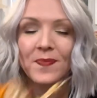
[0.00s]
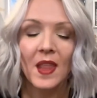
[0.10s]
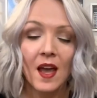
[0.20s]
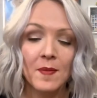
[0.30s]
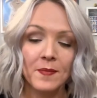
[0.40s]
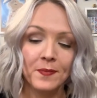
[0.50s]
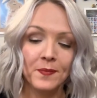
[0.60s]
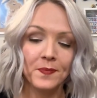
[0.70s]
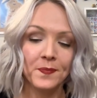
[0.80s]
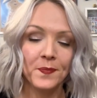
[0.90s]
I'm
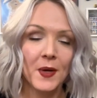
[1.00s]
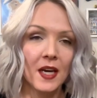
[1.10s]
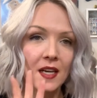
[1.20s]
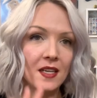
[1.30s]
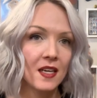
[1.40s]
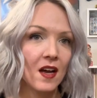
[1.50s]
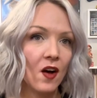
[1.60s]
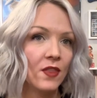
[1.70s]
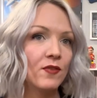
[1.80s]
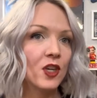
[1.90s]

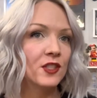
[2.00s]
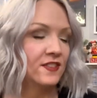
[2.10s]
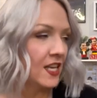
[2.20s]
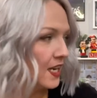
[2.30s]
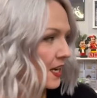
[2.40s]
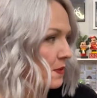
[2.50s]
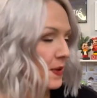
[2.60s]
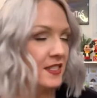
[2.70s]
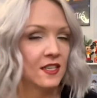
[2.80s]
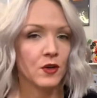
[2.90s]
on the verge of setting up my
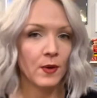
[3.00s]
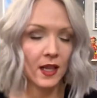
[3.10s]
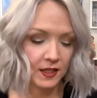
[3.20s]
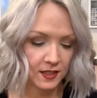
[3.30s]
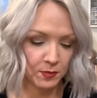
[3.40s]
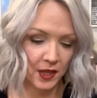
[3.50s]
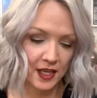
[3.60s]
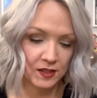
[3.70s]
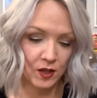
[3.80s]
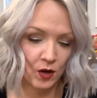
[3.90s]
Cinderella display,
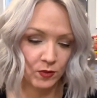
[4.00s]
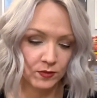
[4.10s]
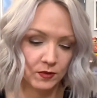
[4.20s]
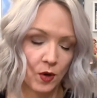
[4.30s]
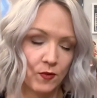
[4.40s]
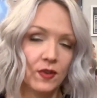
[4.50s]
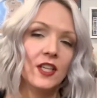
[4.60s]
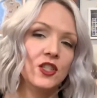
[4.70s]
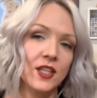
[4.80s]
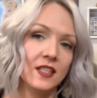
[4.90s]
so hopefully
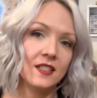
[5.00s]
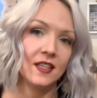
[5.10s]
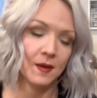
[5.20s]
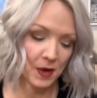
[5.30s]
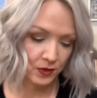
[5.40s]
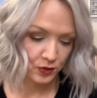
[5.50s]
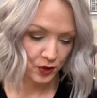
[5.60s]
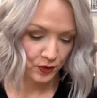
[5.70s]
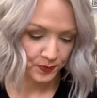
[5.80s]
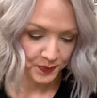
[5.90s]
she gets to come out soon.